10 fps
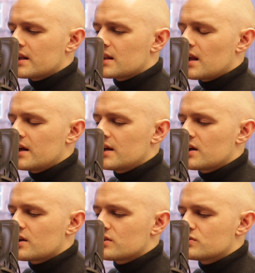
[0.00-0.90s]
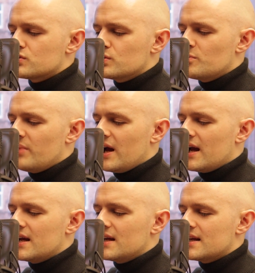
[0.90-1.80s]
I'd like to
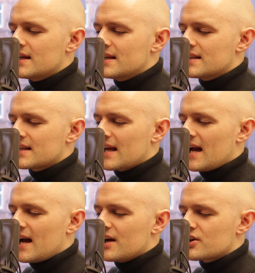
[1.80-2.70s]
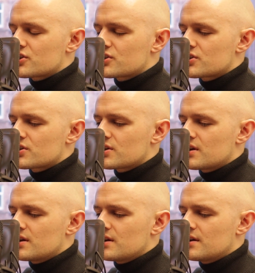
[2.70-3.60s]
pay in cash.
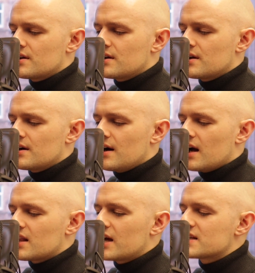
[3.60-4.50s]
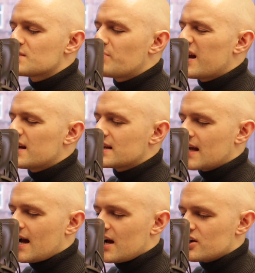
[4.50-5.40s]
I'd like to pay in
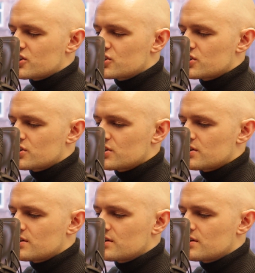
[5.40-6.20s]
cash.